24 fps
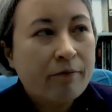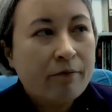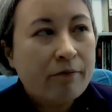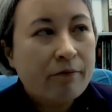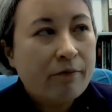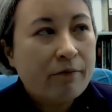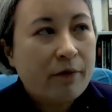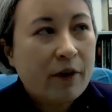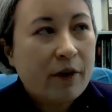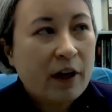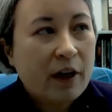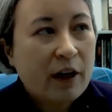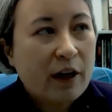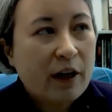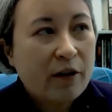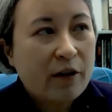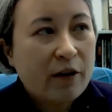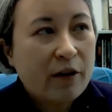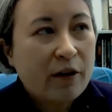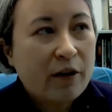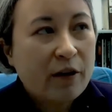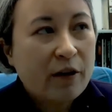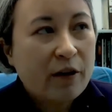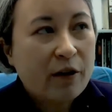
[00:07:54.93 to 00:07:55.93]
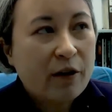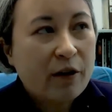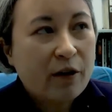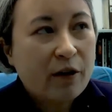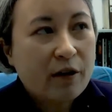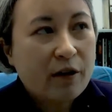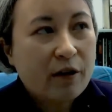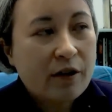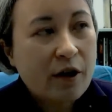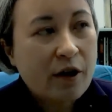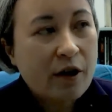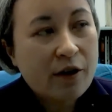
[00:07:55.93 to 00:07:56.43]
And
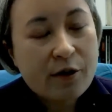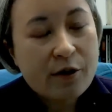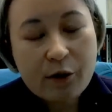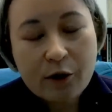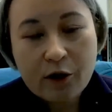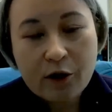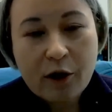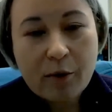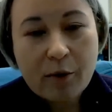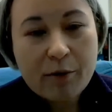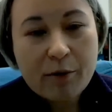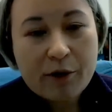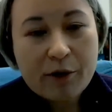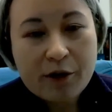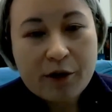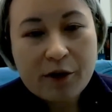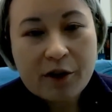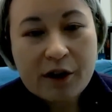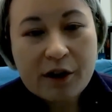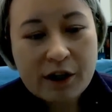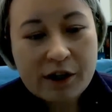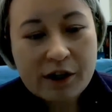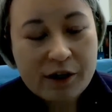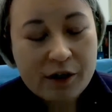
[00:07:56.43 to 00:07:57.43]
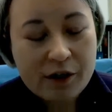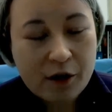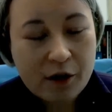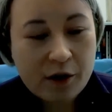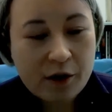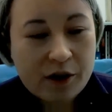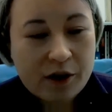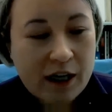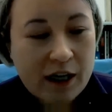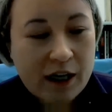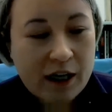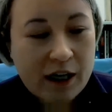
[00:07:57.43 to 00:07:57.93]
it's also a good opportunity to start
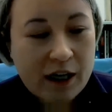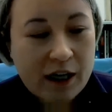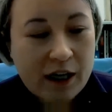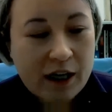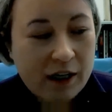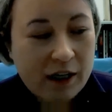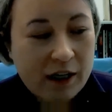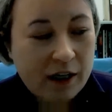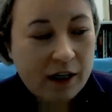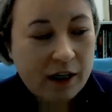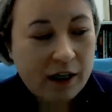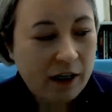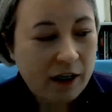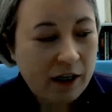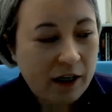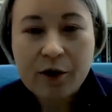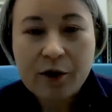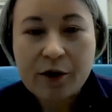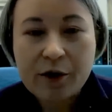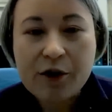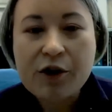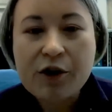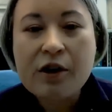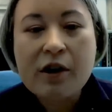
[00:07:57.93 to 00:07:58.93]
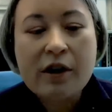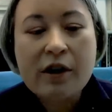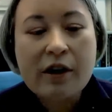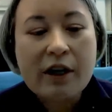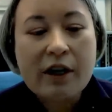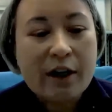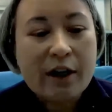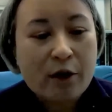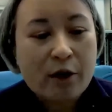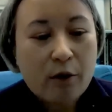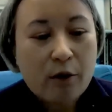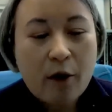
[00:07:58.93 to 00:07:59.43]
taking your research in
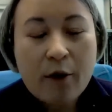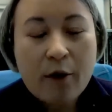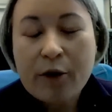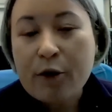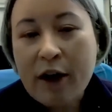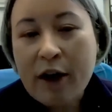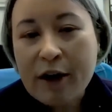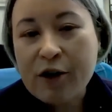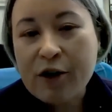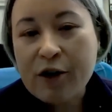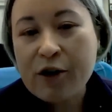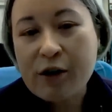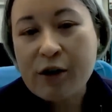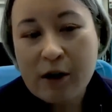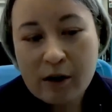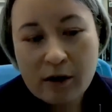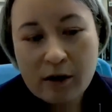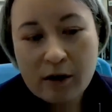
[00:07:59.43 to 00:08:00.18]
your own direction,